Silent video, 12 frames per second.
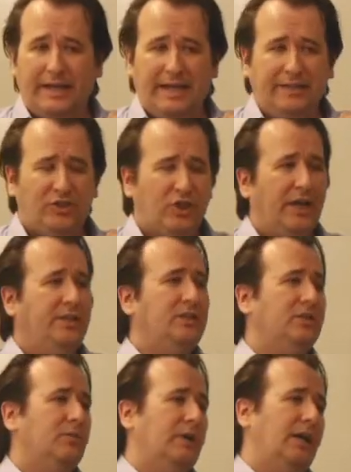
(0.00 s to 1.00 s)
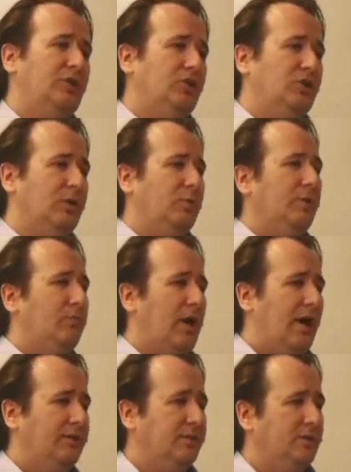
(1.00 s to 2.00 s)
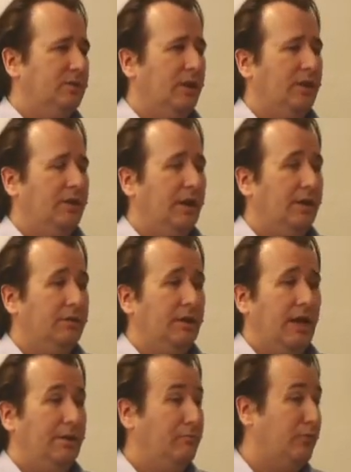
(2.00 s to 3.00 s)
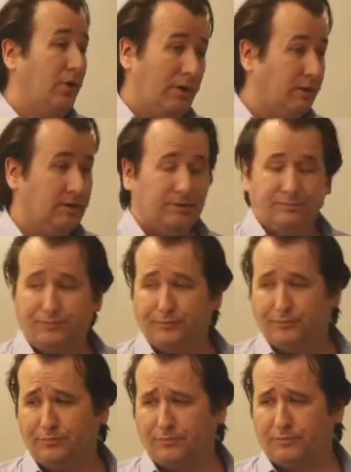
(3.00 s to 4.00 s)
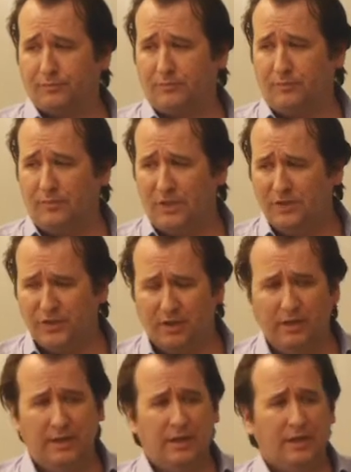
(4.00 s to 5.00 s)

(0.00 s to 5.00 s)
It changes the relationship with brands and products. So